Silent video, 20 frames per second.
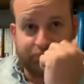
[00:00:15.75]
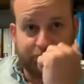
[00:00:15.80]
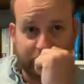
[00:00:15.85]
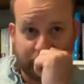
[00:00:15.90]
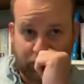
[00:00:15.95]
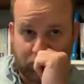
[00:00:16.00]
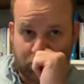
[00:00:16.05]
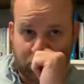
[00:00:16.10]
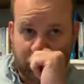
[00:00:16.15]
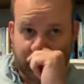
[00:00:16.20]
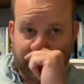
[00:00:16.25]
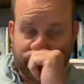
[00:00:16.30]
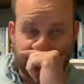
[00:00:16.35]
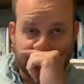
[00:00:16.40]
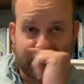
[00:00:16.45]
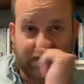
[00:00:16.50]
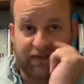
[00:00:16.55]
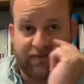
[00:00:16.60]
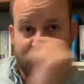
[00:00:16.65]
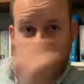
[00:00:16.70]
grow a
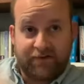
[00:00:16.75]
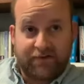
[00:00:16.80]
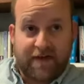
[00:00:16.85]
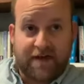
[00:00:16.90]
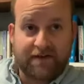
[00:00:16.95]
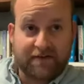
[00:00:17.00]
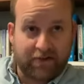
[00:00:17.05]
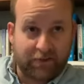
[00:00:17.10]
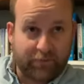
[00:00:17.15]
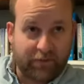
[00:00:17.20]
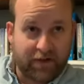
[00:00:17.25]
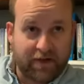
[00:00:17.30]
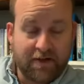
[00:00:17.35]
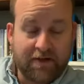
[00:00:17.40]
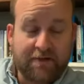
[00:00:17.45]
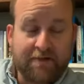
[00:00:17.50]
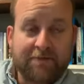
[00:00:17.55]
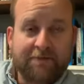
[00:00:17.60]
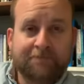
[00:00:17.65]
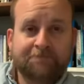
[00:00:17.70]
successful SaaS company.
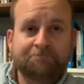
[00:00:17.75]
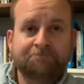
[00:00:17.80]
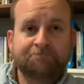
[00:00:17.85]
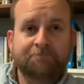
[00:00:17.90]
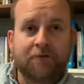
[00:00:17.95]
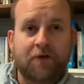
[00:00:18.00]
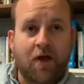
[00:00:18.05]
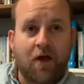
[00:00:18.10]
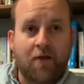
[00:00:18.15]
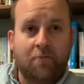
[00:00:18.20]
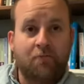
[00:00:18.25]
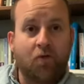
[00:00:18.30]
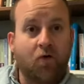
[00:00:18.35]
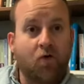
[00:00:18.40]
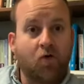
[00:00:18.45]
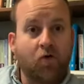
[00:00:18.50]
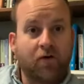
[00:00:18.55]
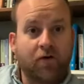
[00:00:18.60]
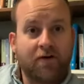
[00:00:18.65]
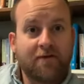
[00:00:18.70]

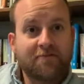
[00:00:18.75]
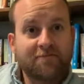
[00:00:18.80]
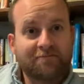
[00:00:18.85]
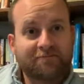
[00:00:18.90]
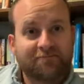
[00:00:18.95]
Or,